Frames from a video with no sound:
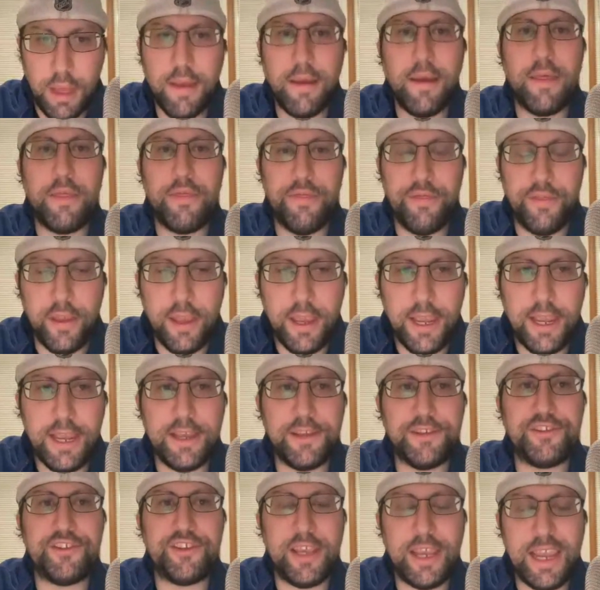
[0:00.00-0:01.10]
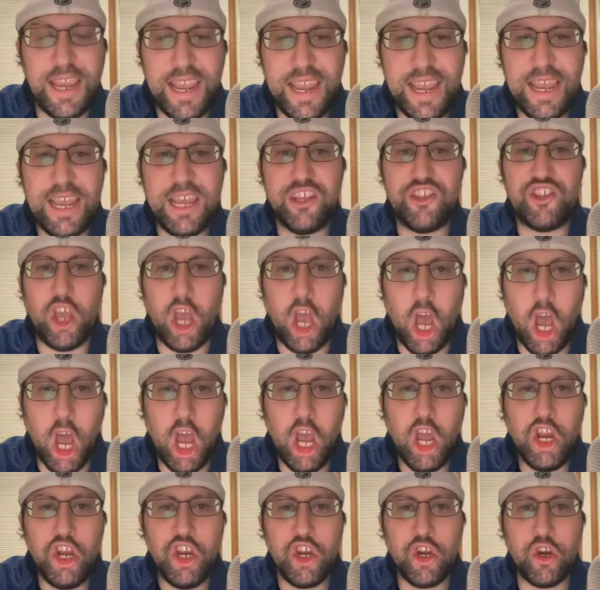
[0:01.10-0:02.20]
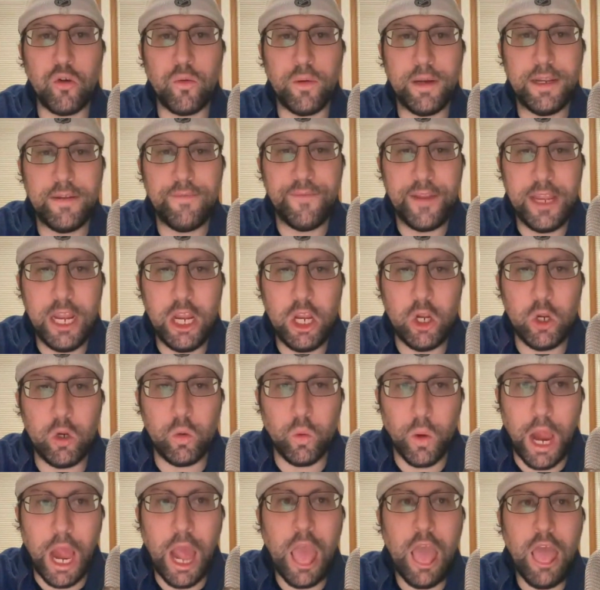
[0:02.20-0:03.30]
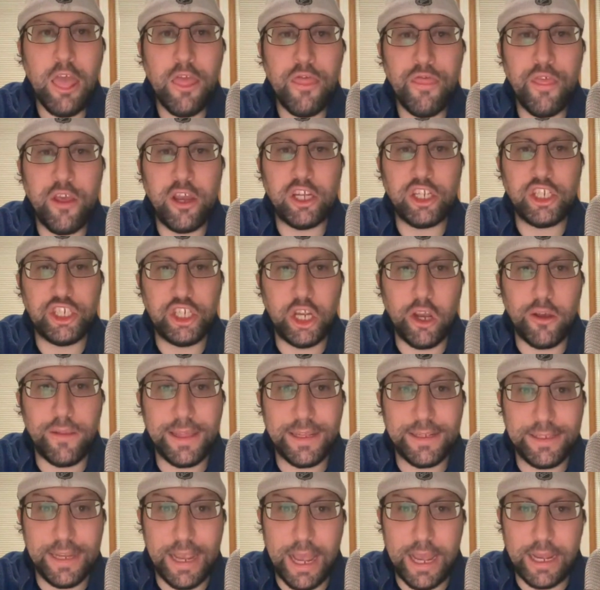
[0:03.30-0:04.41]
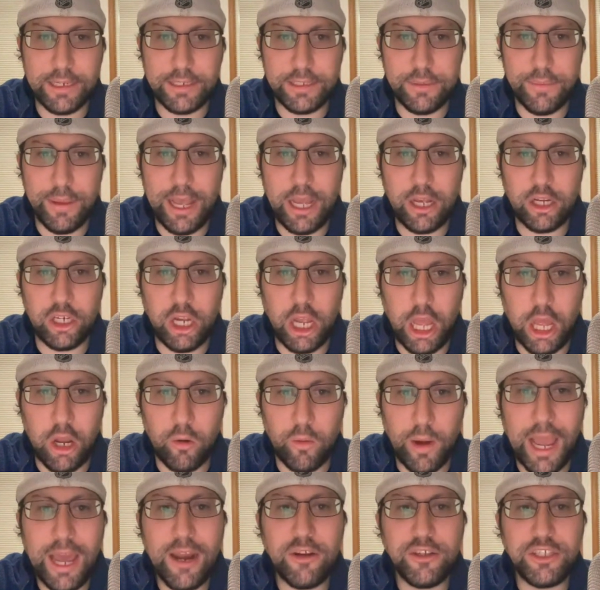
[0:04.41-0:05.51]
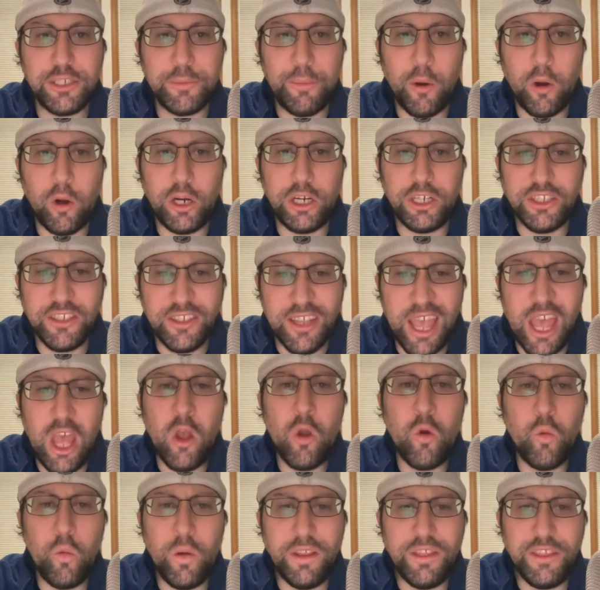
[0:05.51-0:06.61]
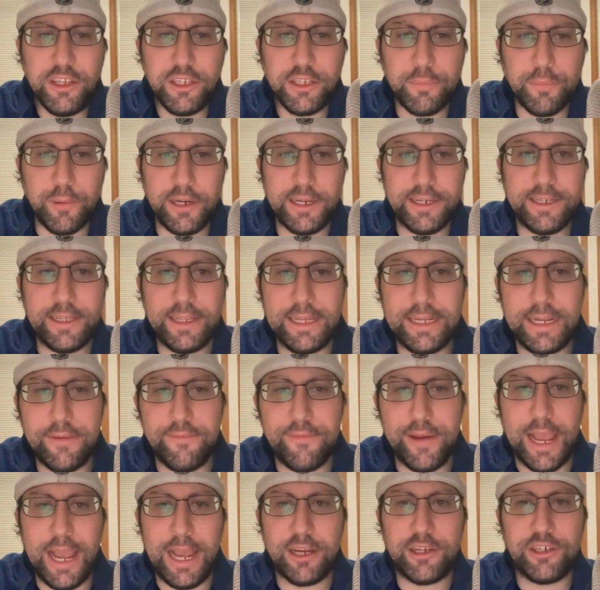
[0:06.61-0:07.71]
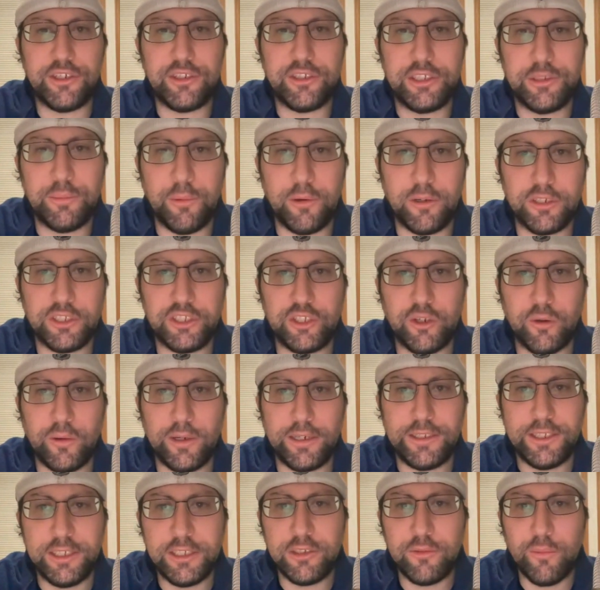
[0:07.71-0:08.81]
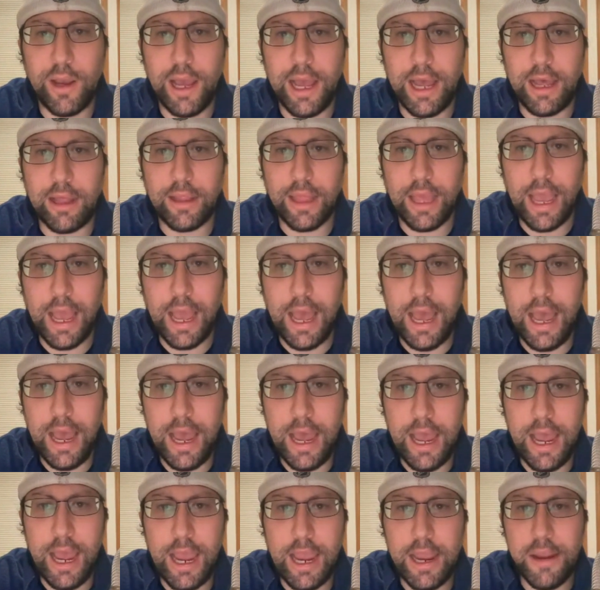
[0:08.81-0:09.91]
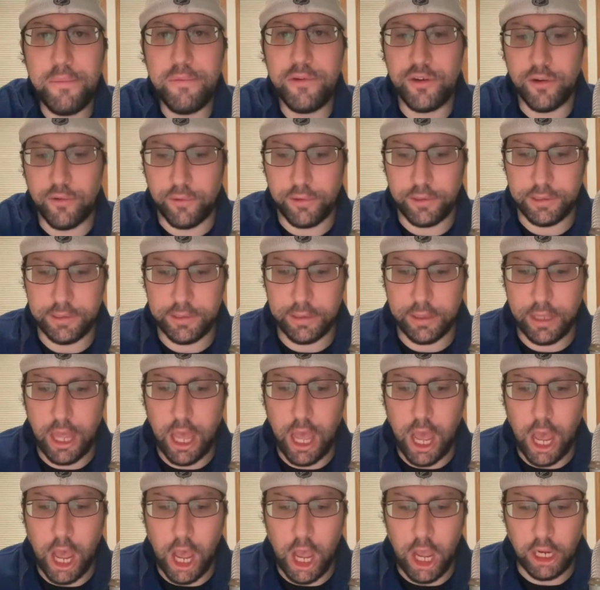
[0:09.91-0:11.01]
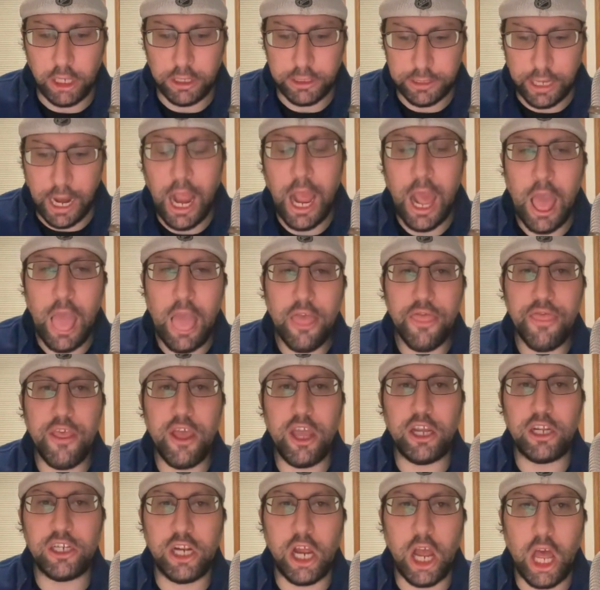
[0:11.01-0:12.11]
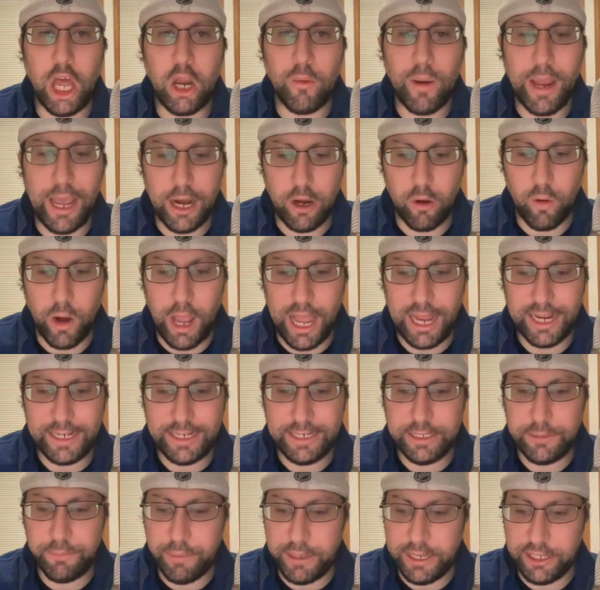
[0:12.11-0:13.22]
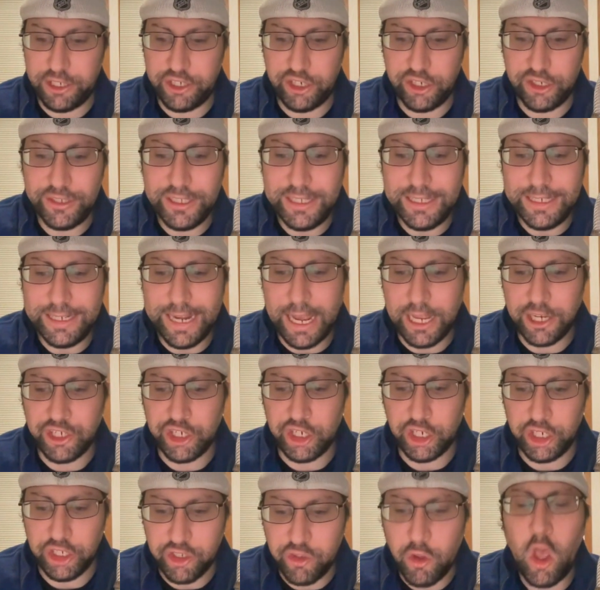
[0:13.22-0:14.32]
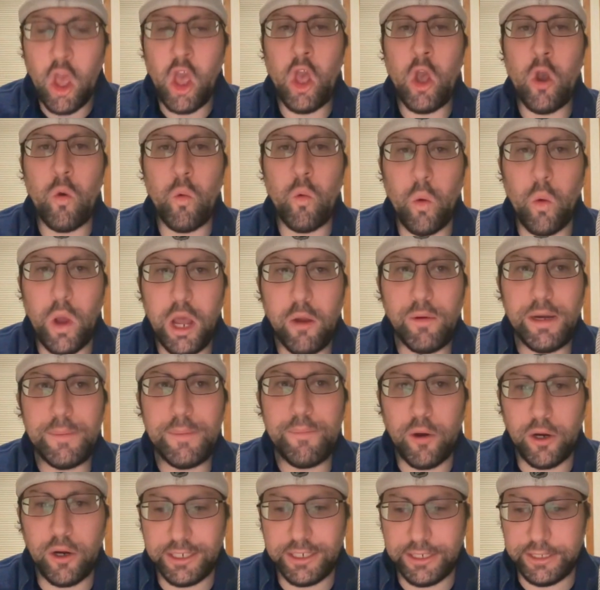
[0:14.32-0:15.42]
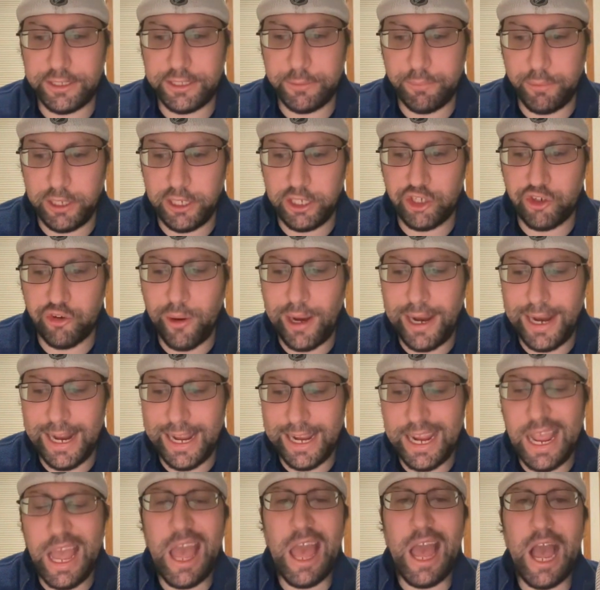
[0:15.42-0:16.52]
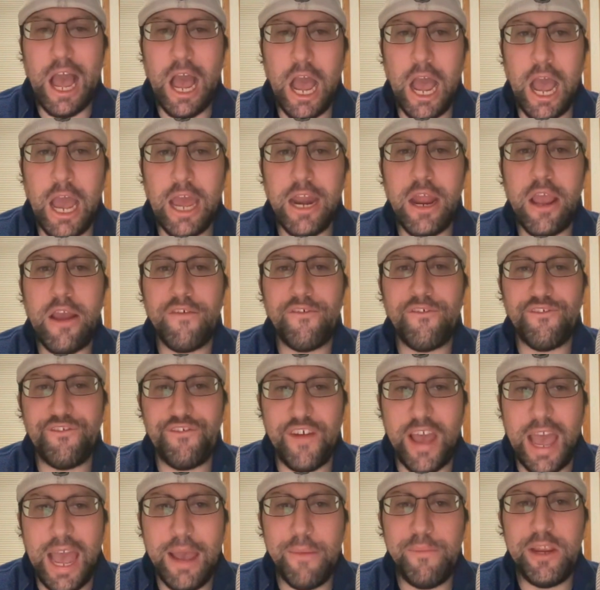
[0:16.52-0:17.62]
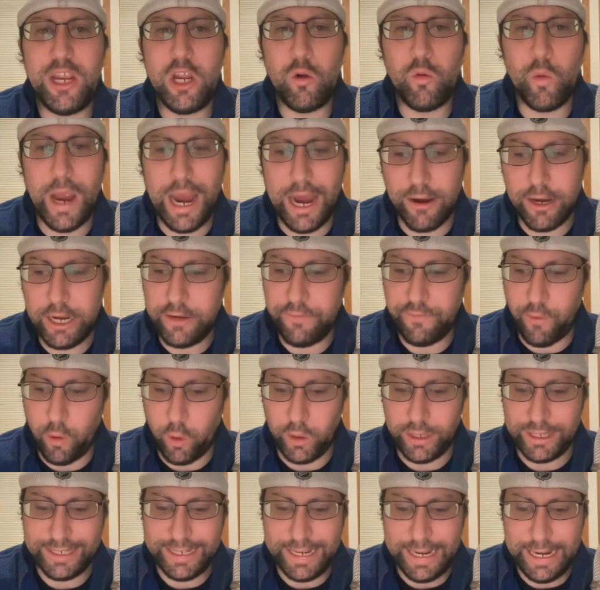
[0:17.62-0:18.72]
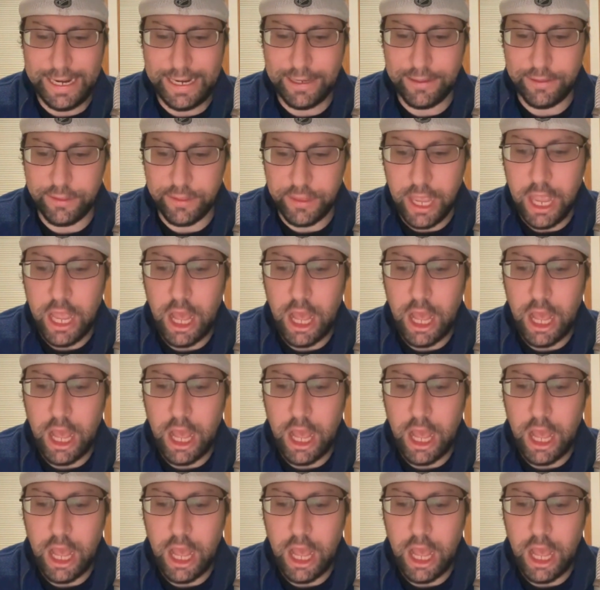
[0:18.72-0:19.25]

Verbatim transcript: This is Under Review, the show that talks about Colorado sports with a sprinkling of national sports stories as well. I'm Jordan Long. The Colorado Rockies pitchers and catchers will report to spring training on February fourteenth.